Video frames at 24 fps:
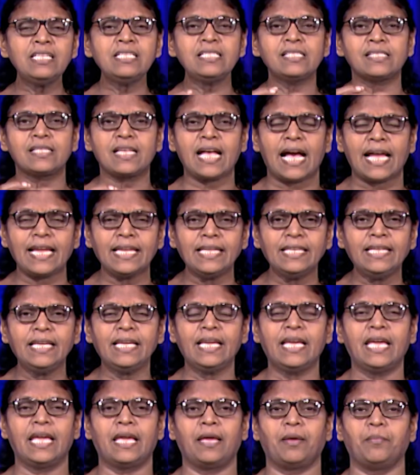is
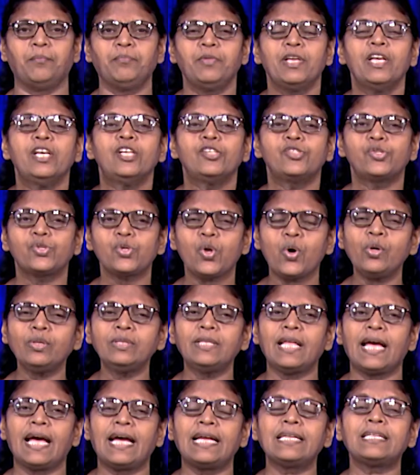guiding him so
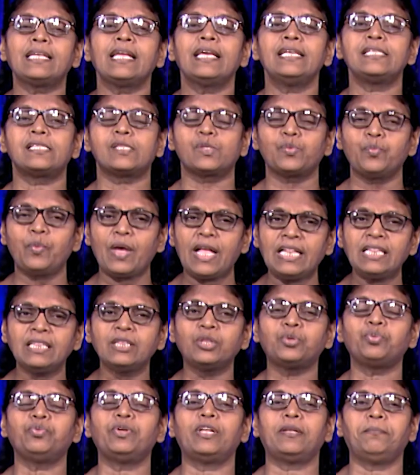that his
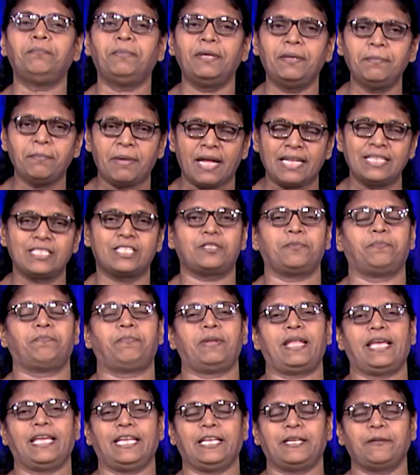wealth will be
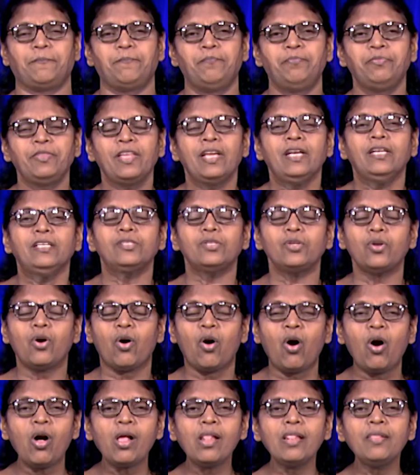multiplied. So
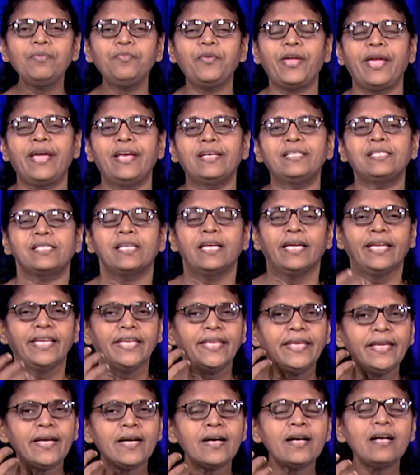always
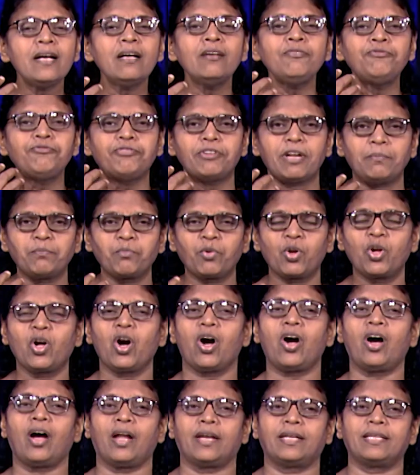hear from
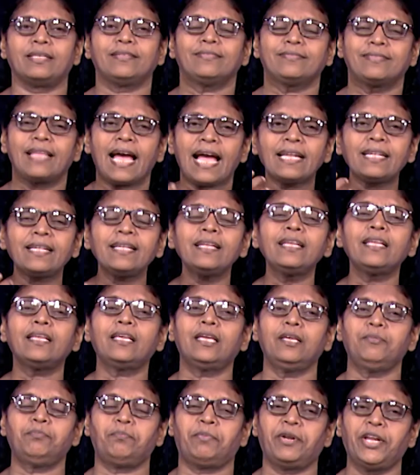God. That will
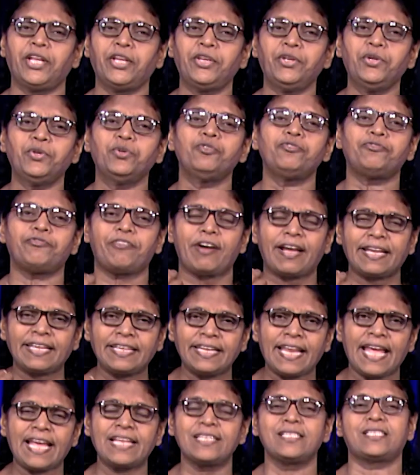give, bring you
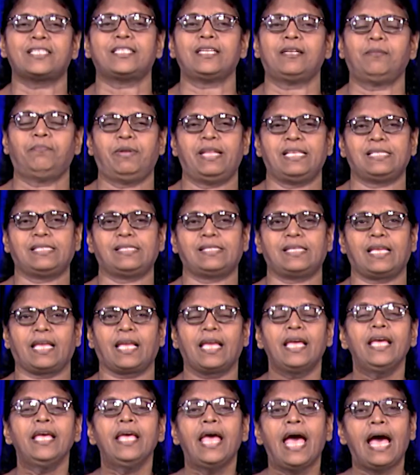financial blessing.
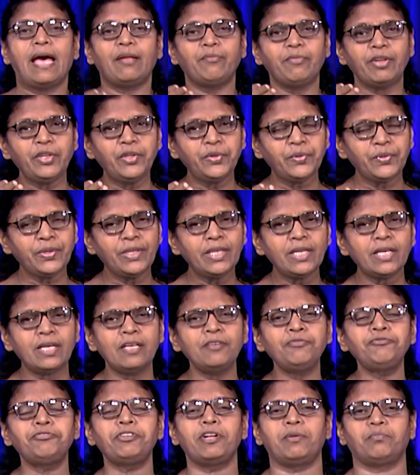And when you hear
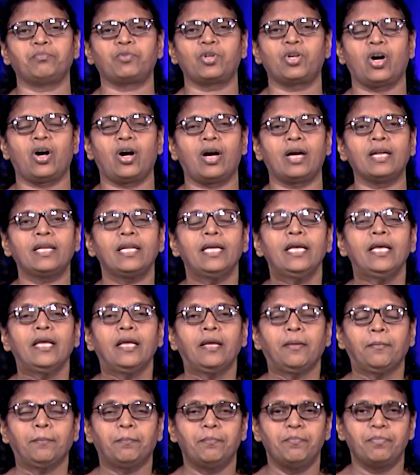from God,
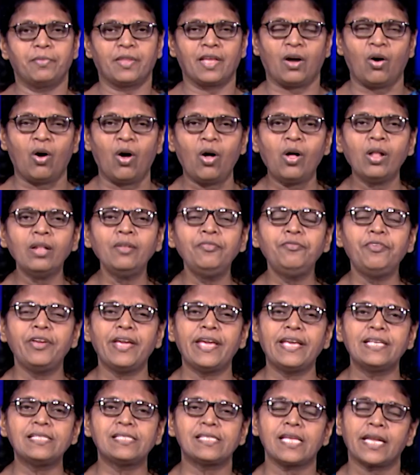
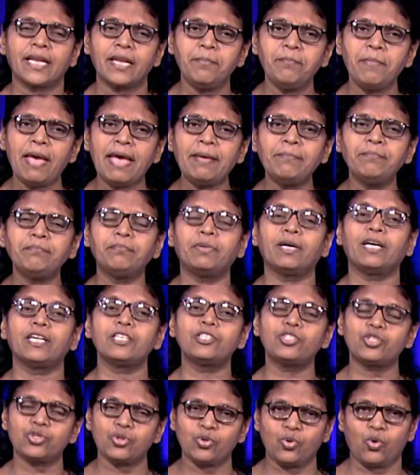always remember
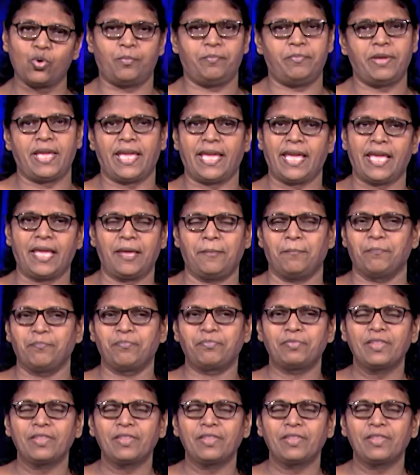to obey him.